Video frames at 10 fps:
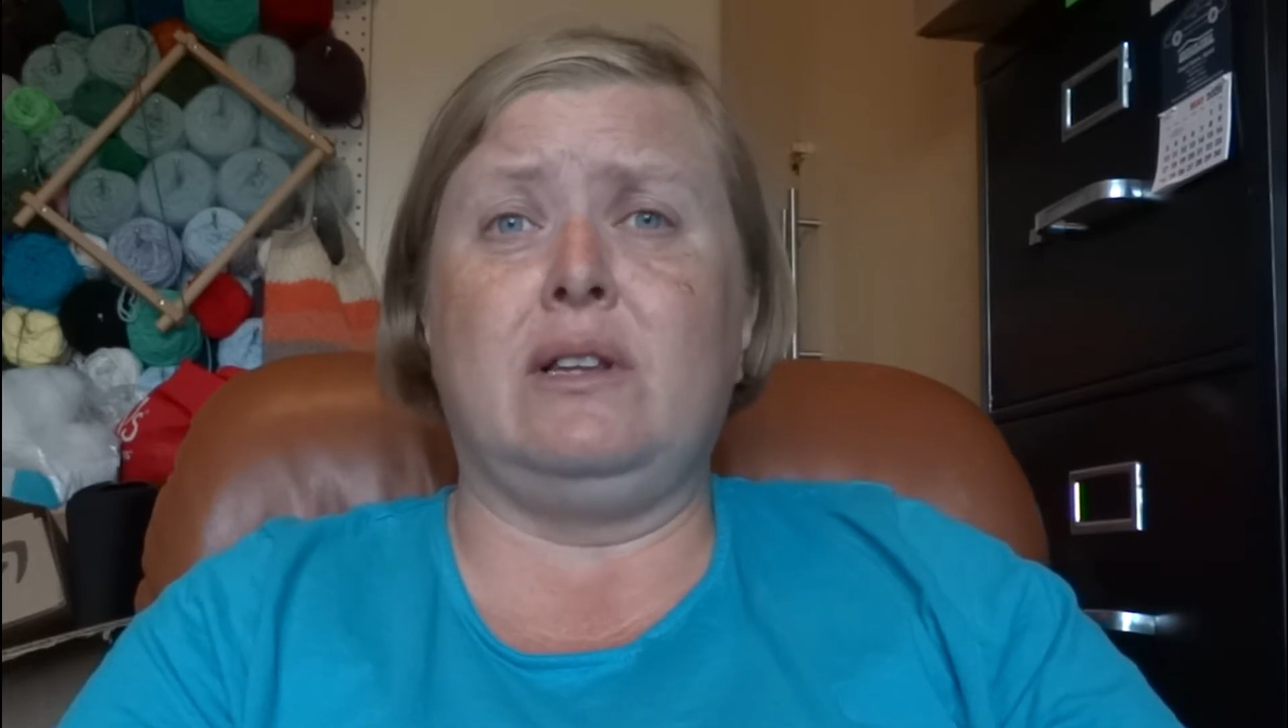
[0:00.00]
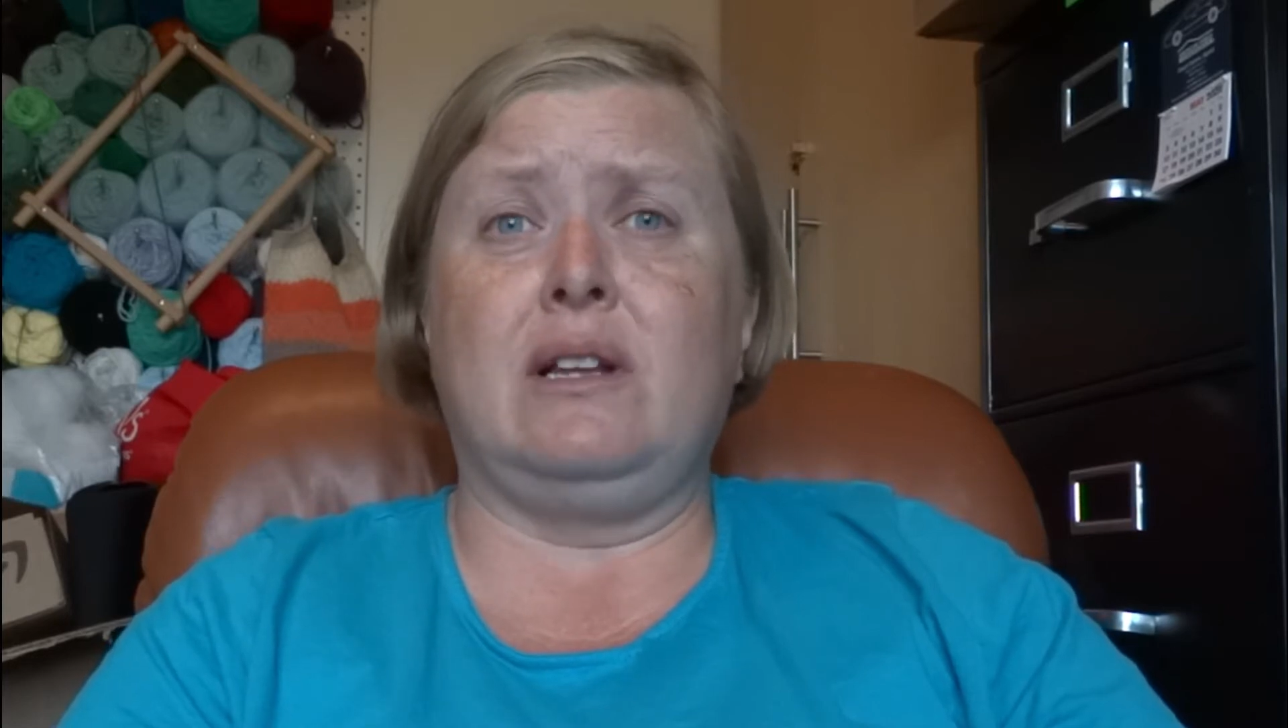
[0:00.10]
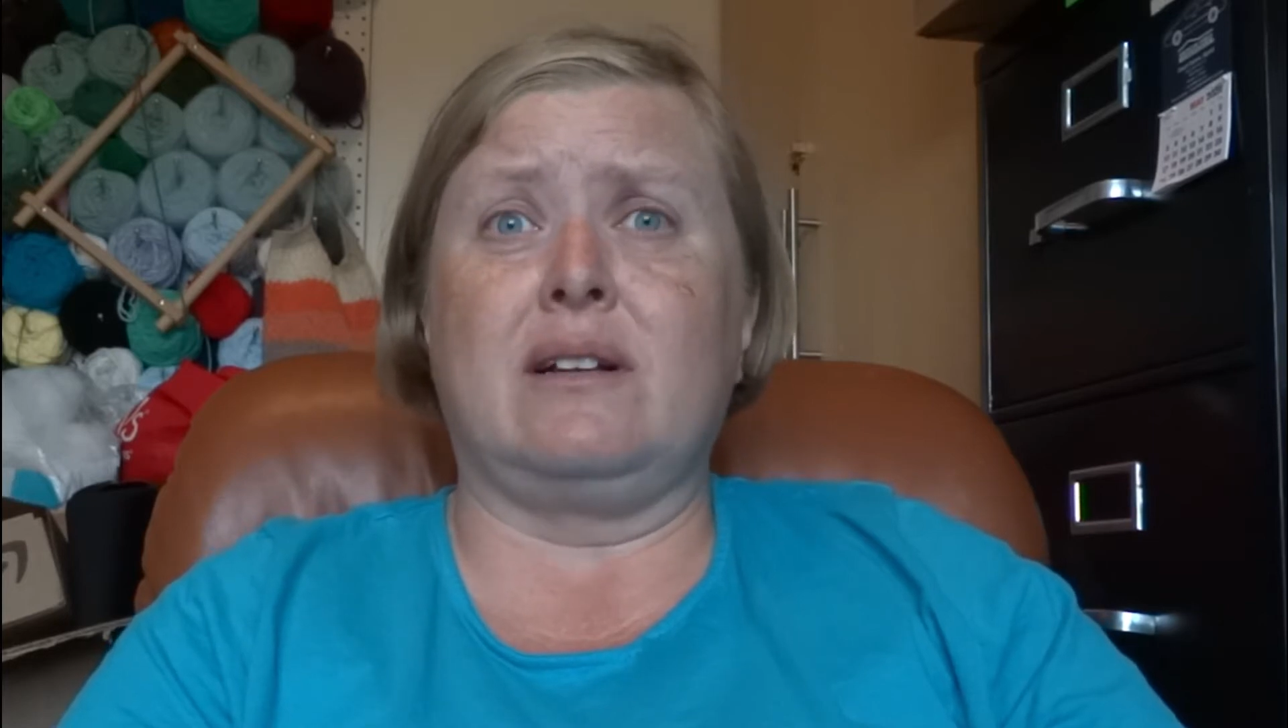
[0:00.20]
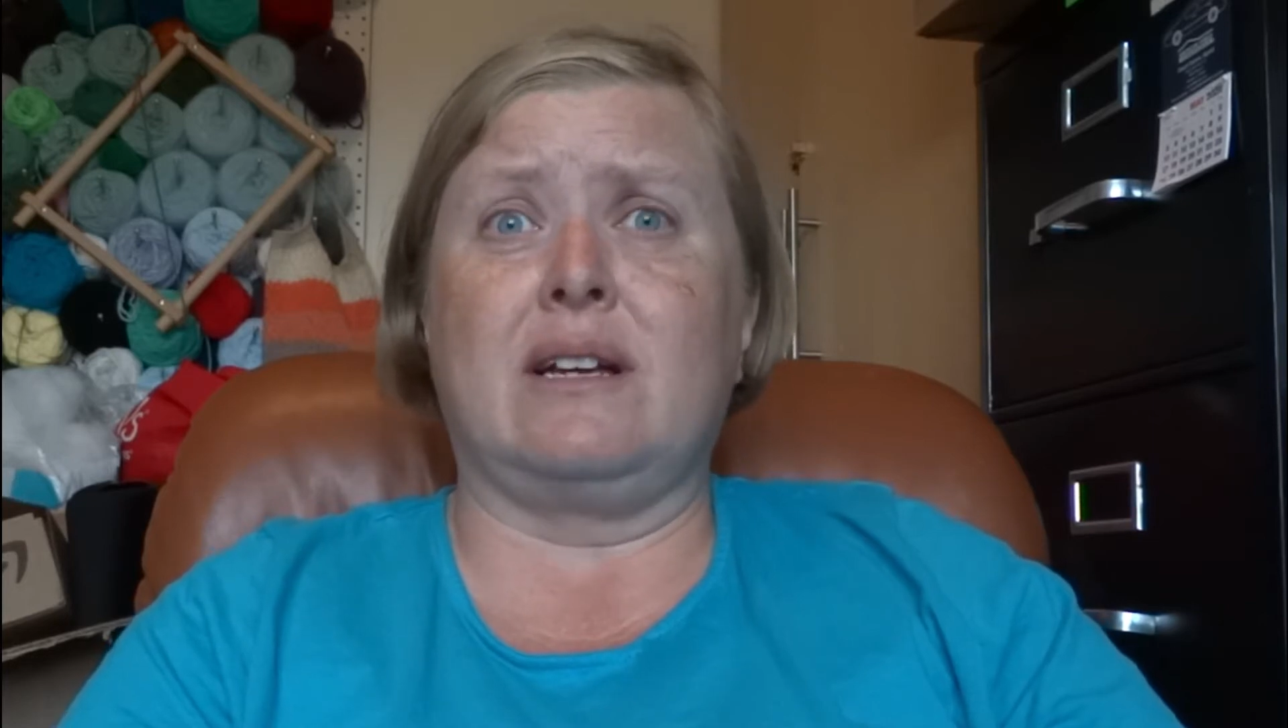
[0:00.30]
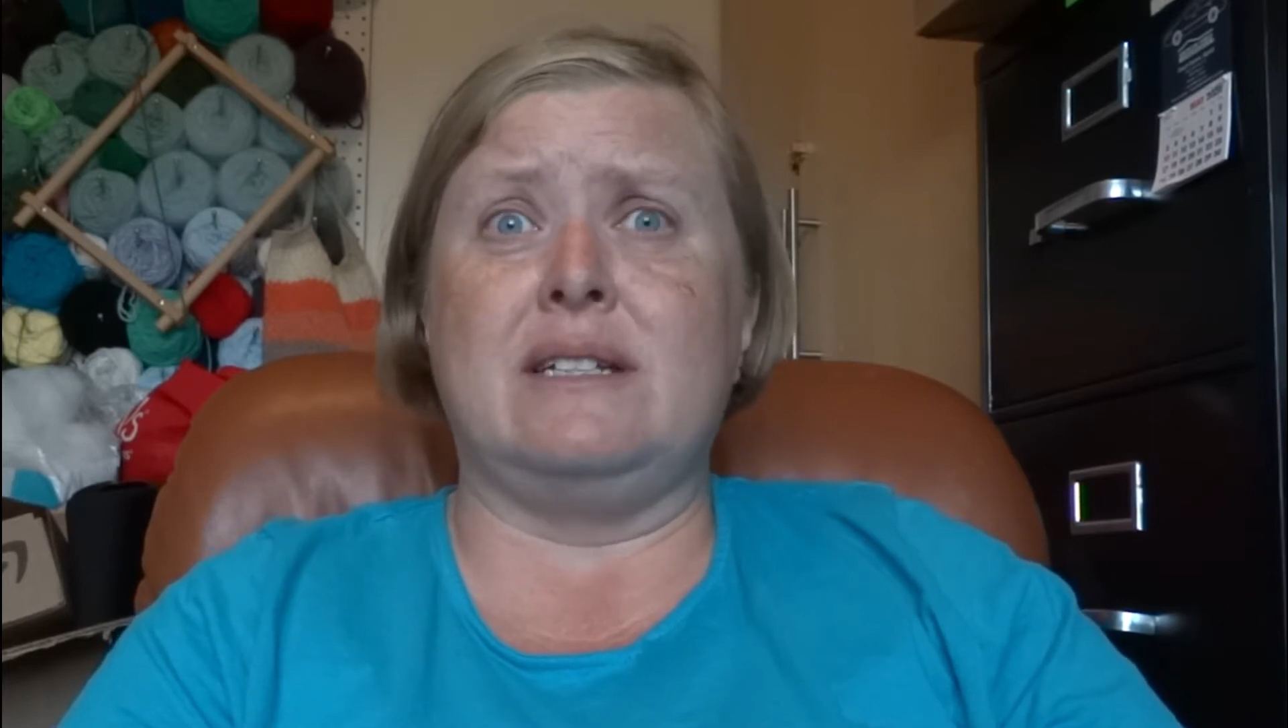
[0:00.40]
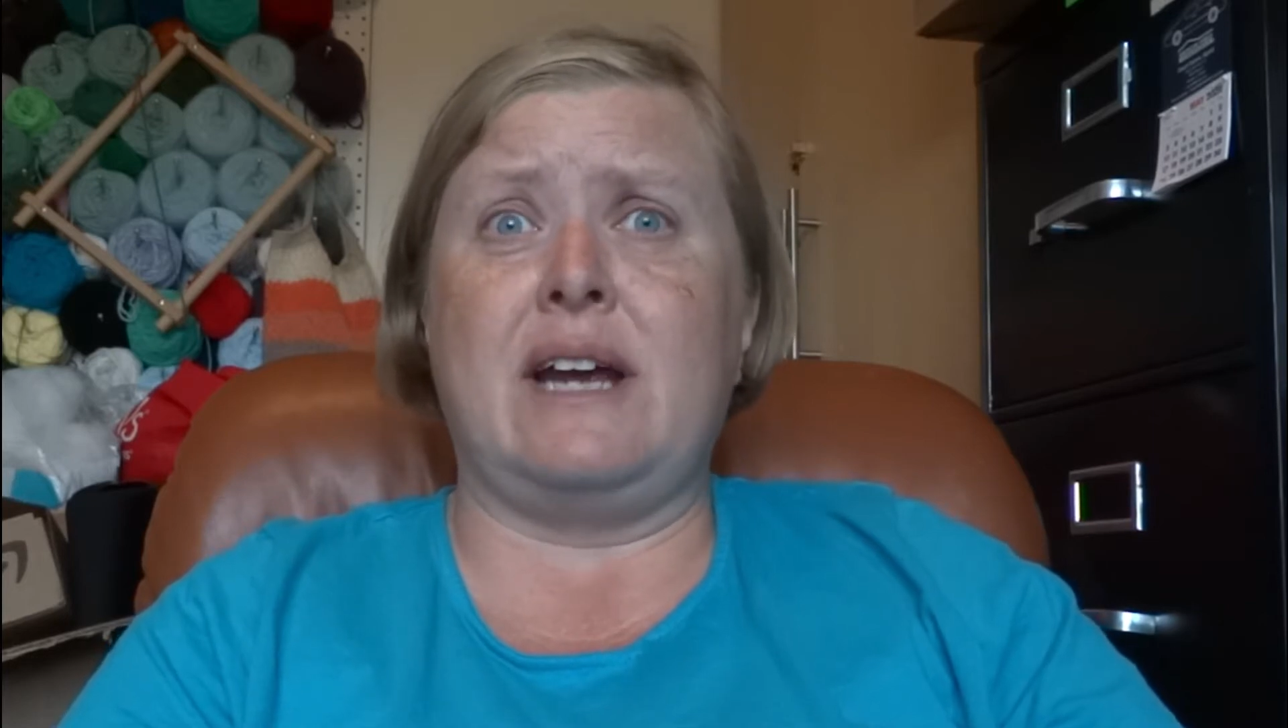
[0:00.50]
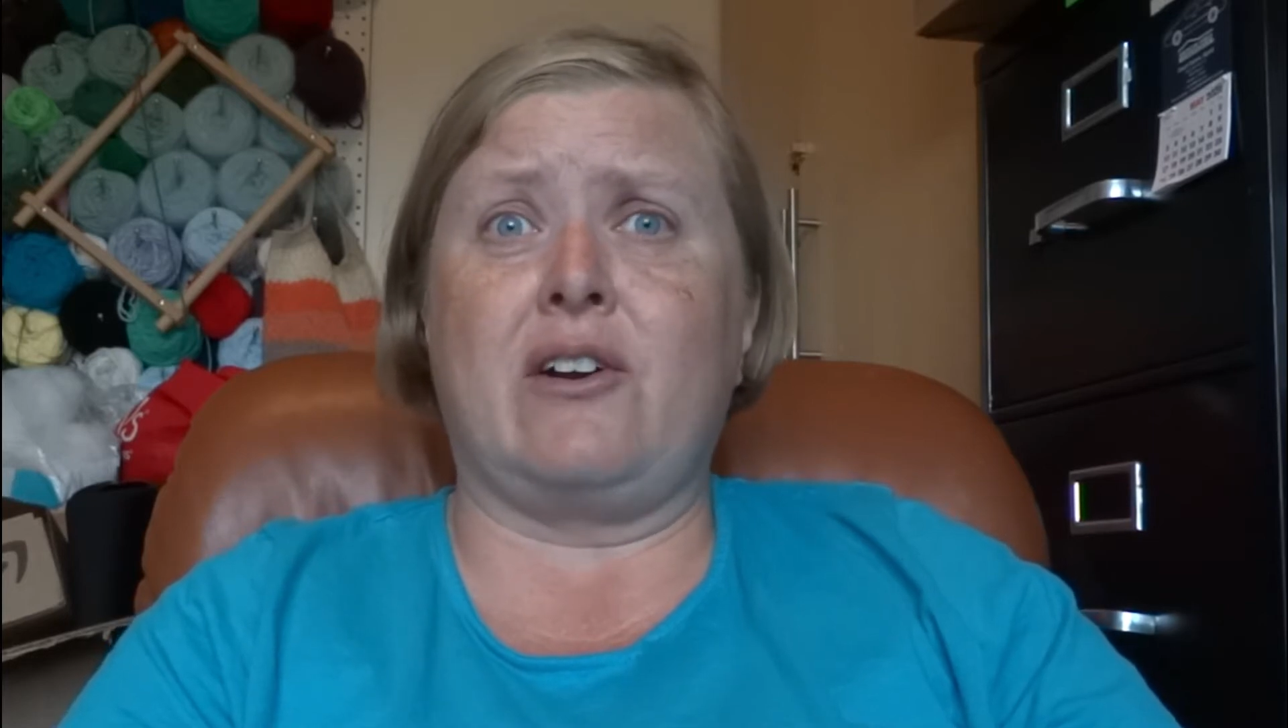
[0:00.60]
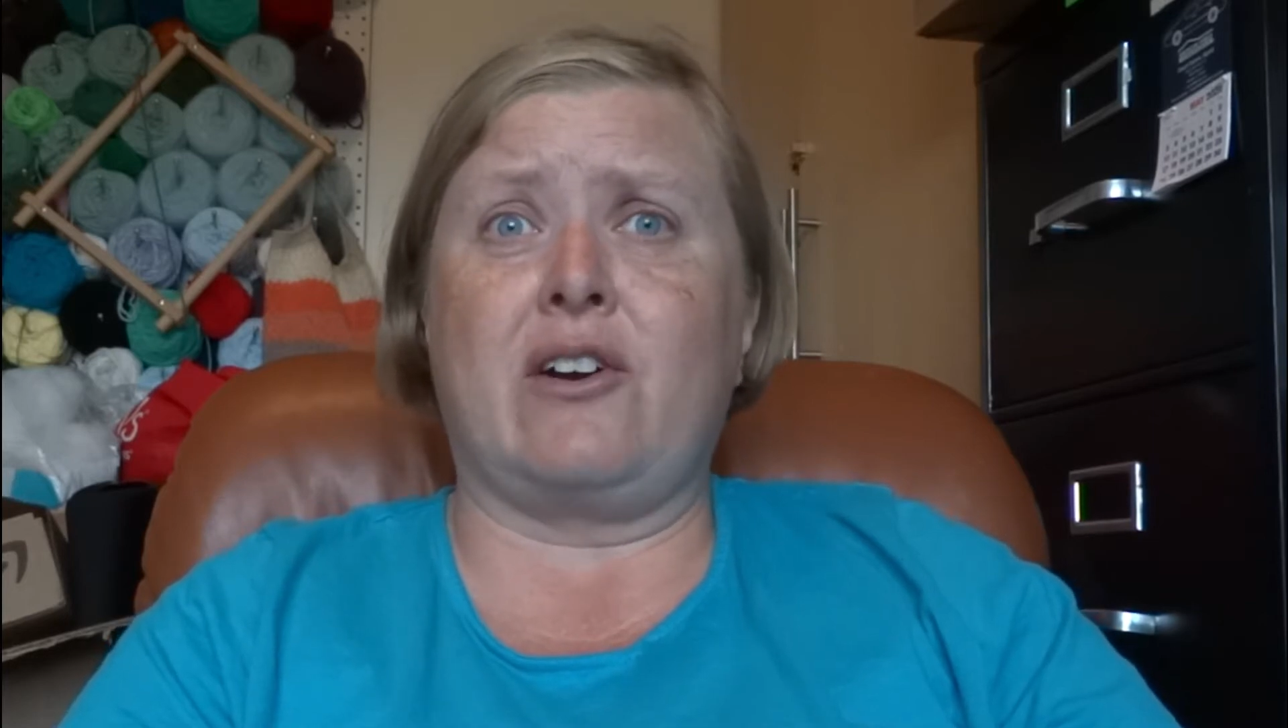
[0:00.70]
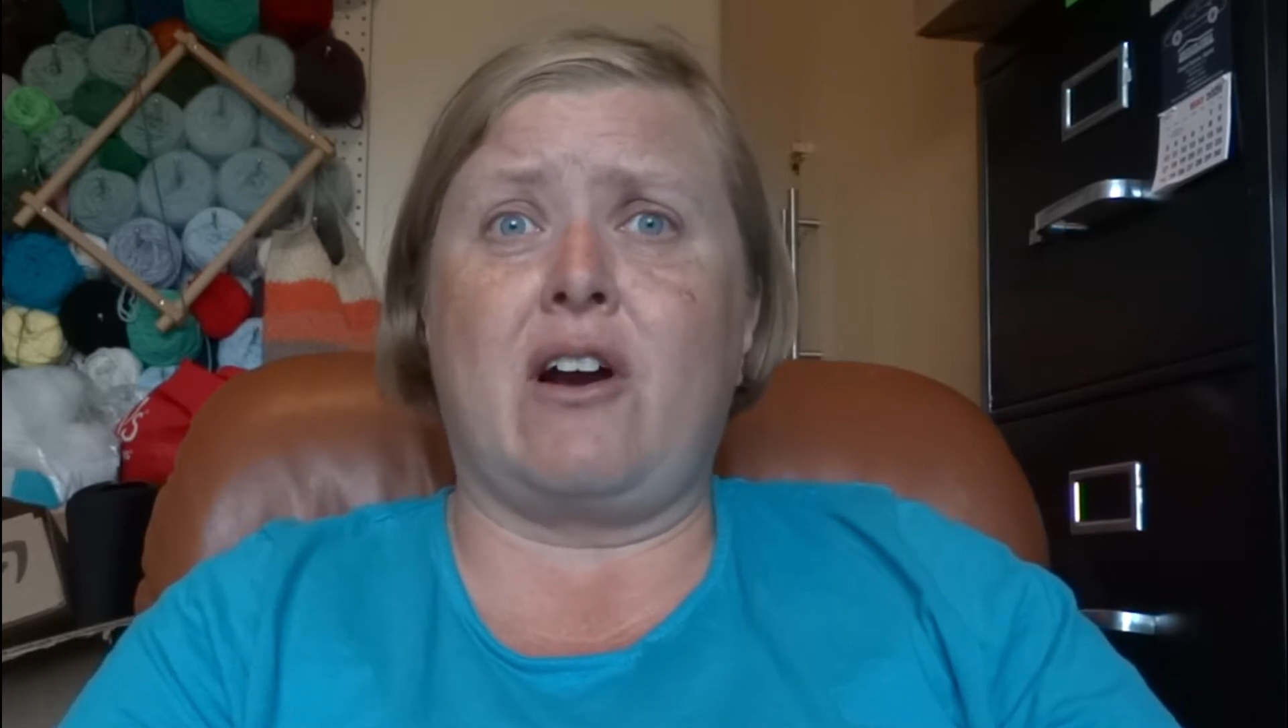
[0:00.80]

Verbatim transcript: a little container